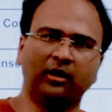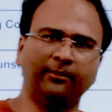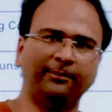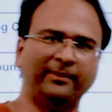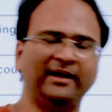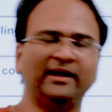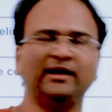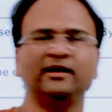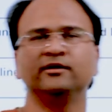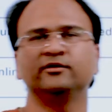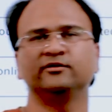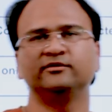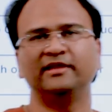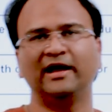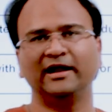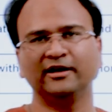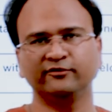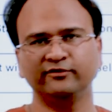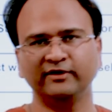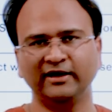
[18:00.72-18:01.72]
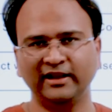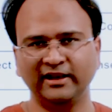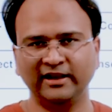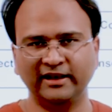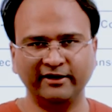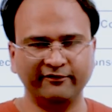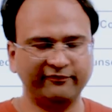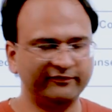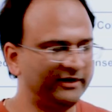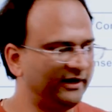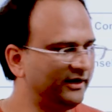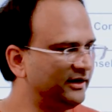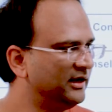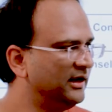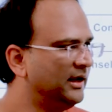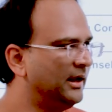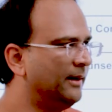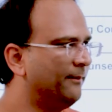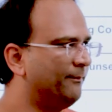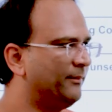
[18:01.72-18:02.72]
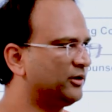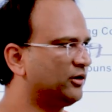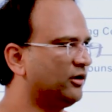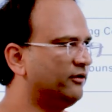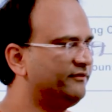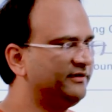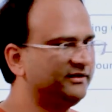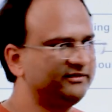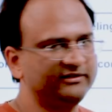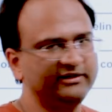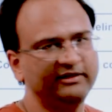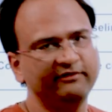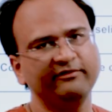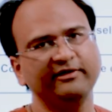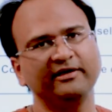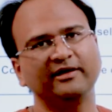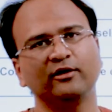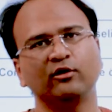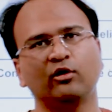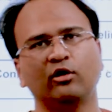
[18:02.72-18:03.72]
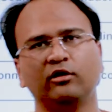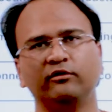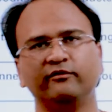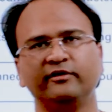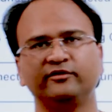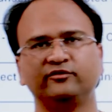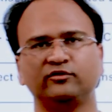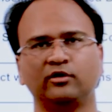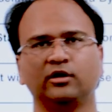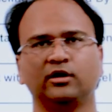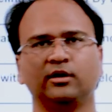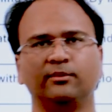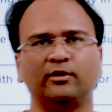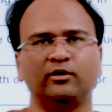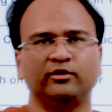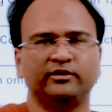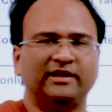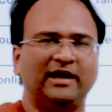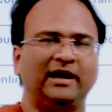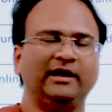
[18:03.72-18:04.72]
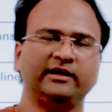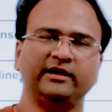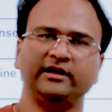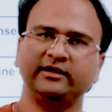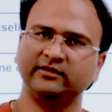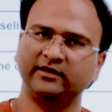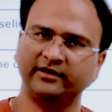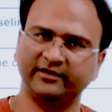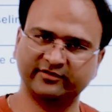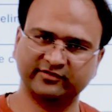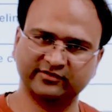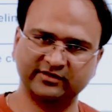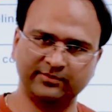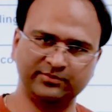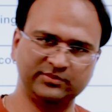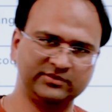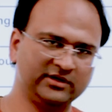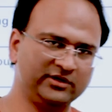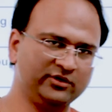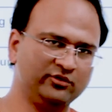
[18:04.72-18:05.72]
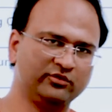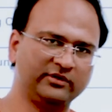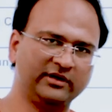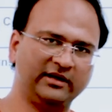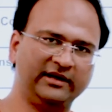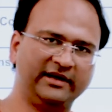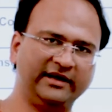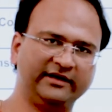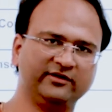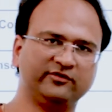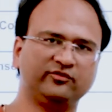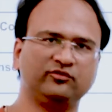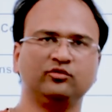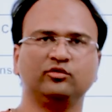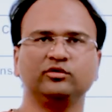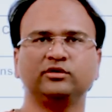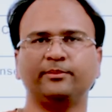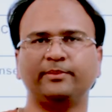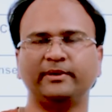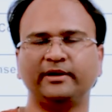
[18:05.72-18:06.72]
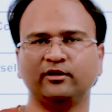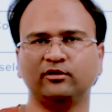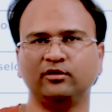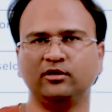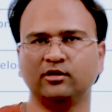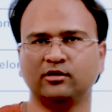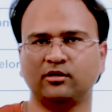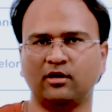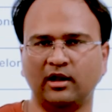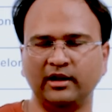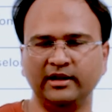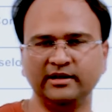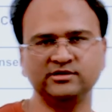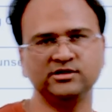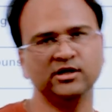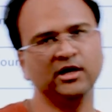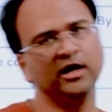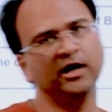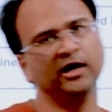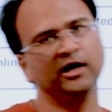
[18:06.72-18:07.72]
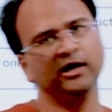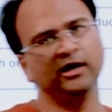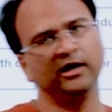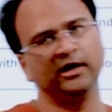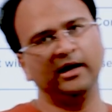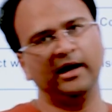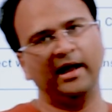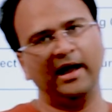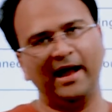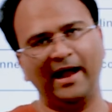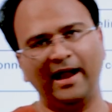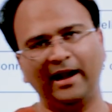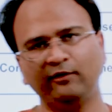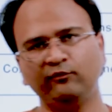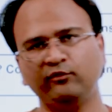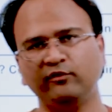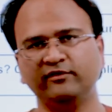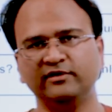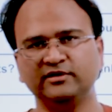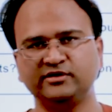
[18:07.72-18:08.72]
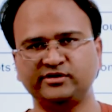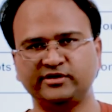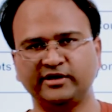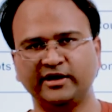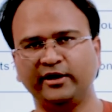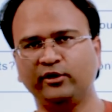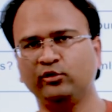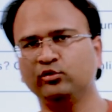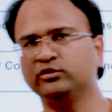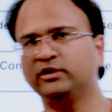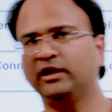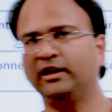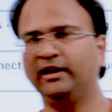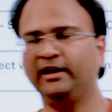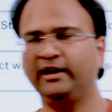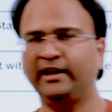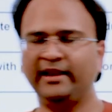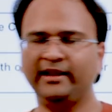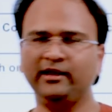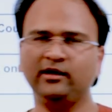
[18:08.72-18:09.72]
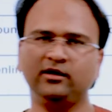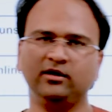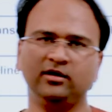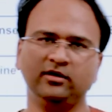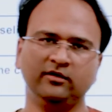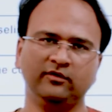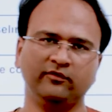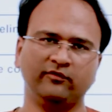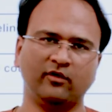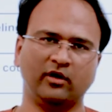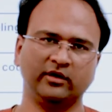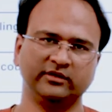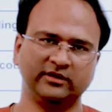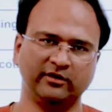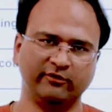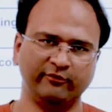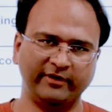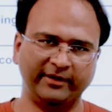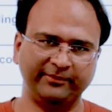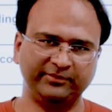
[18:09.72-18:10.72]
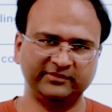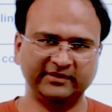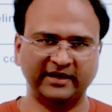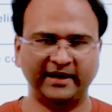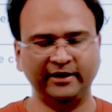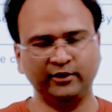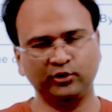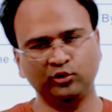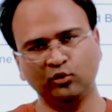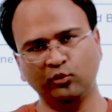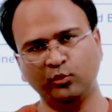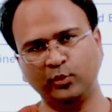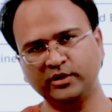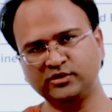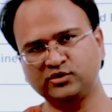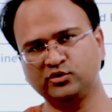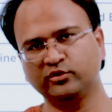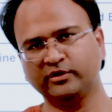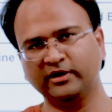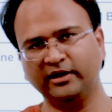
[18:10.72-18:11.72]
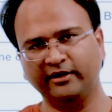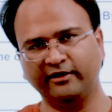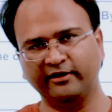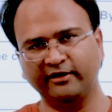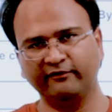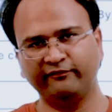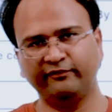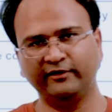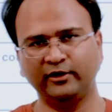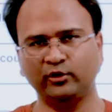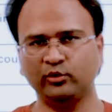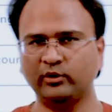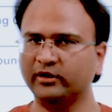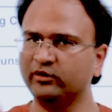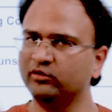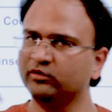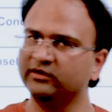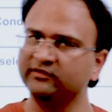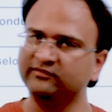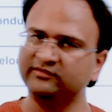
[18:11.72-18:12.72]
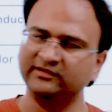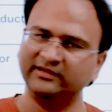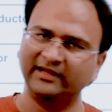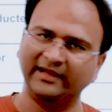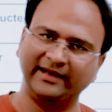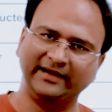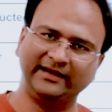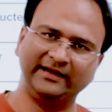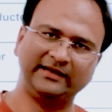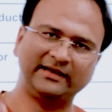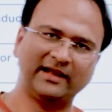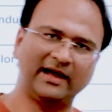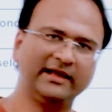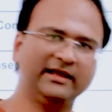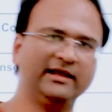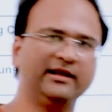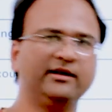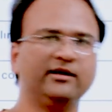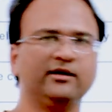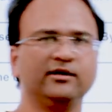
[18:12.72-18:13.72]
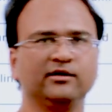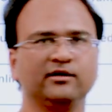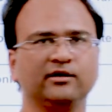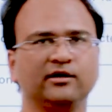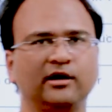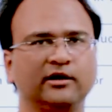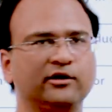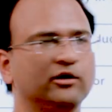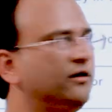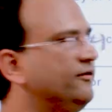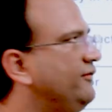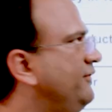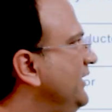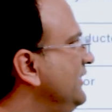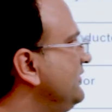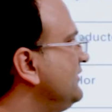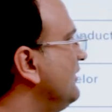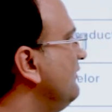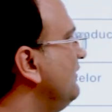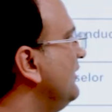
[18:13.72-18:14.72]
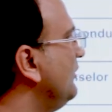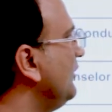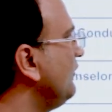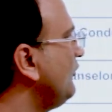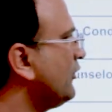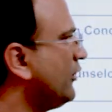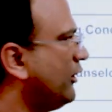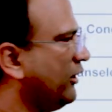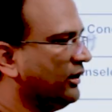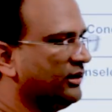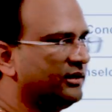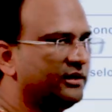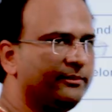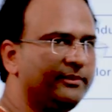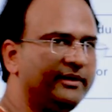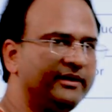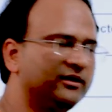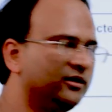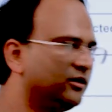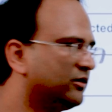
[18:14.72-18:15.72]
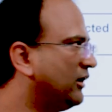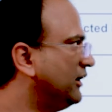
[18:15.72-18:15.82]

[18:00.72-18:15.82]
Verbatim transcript: topic. That's why I left it. But obviously, we can always talk about that in the description. You can let us know the particular college and we will share you the link on the website to which you can refer to and you can see the entire cutoff list available for all the medical